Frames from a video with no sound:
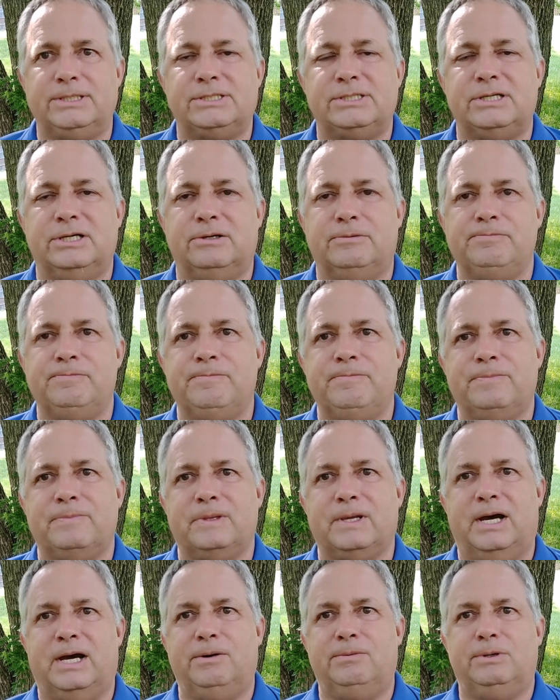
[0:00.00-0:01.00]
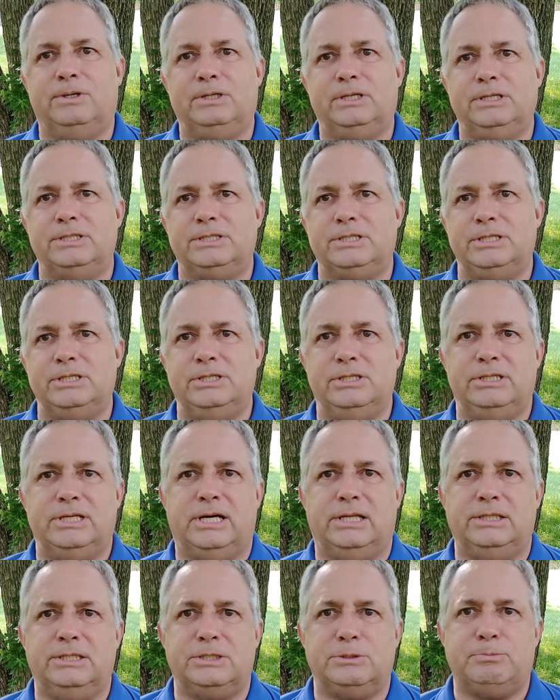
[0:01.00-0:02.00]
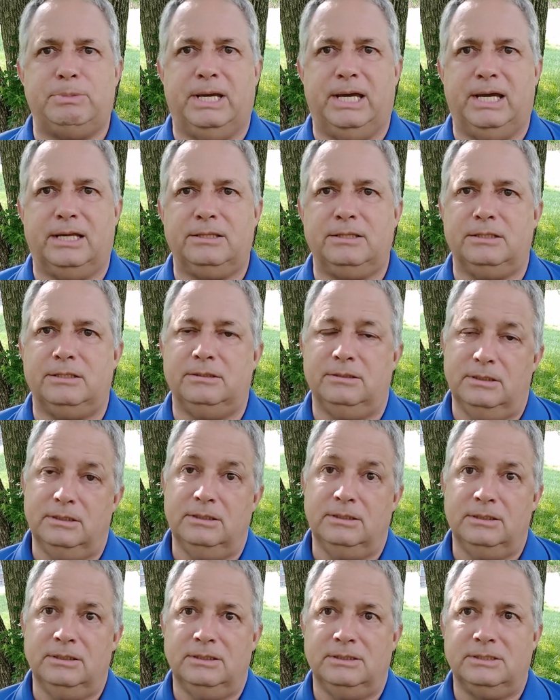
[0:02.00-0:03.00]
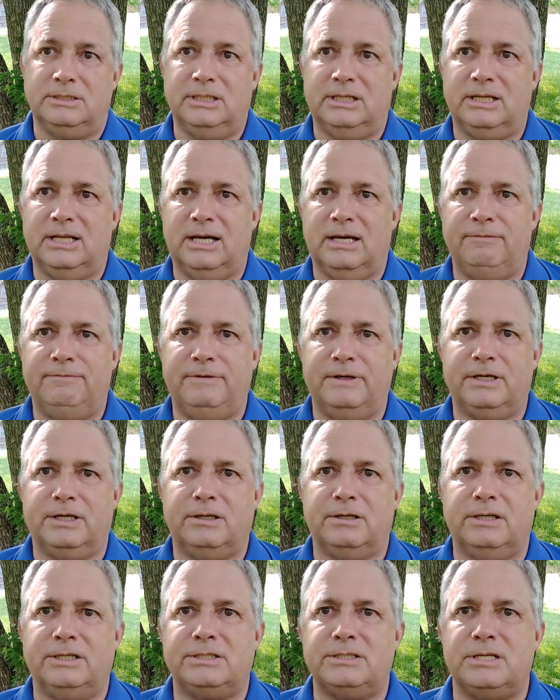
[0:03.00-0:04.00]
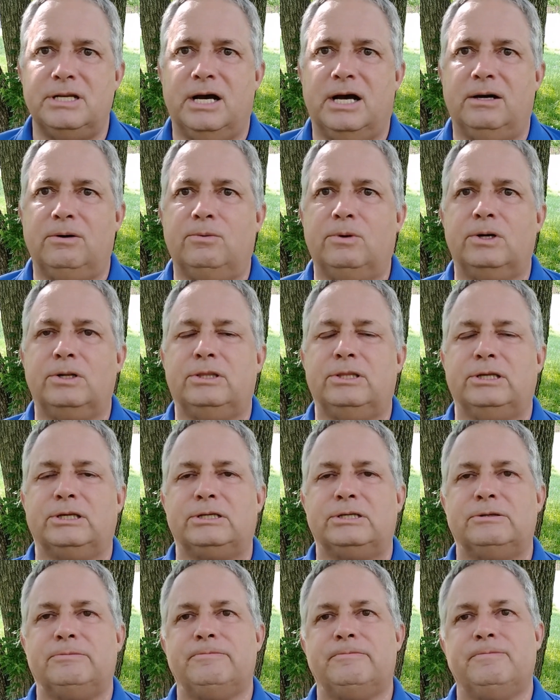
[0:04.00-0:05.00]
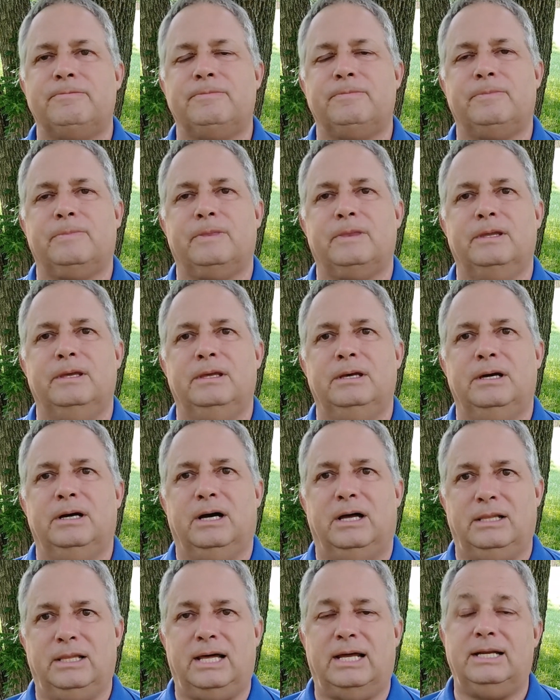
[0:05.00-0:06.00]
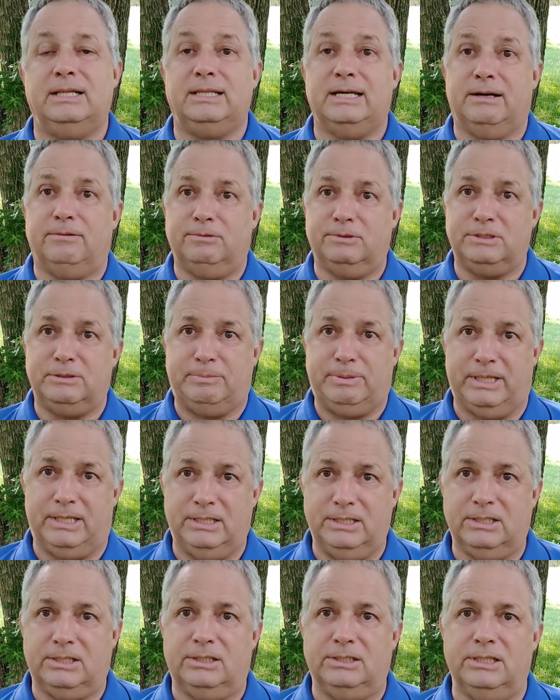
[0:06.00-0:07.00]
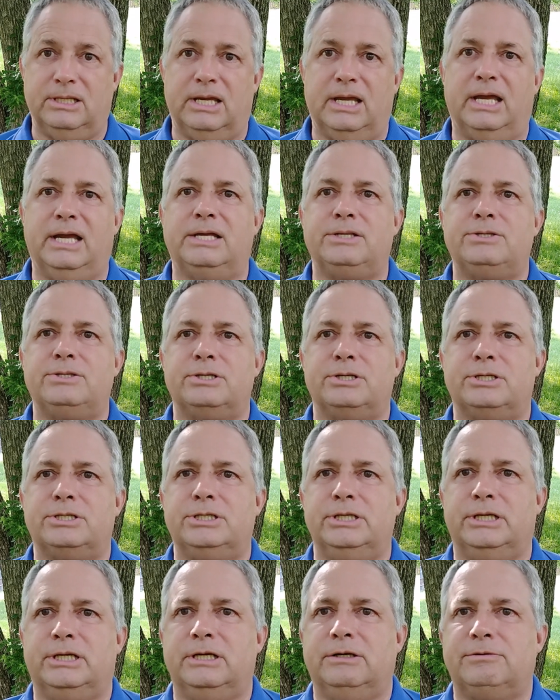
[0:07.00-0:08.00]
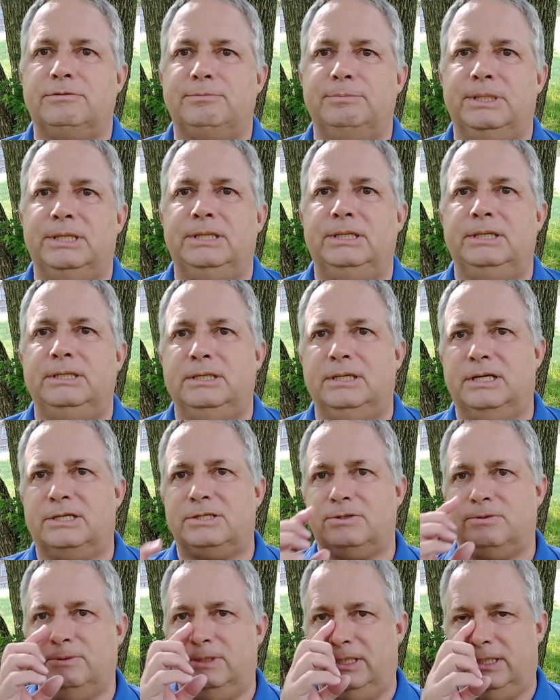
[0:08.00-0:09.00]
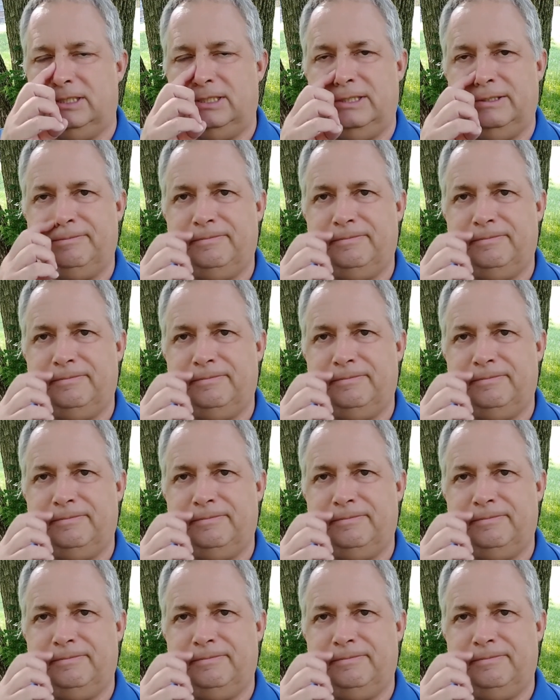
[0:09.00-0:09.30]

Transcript: So I will continue down this path until I figure it's not worth it. A lot of that will depend on the answer she gives me next week.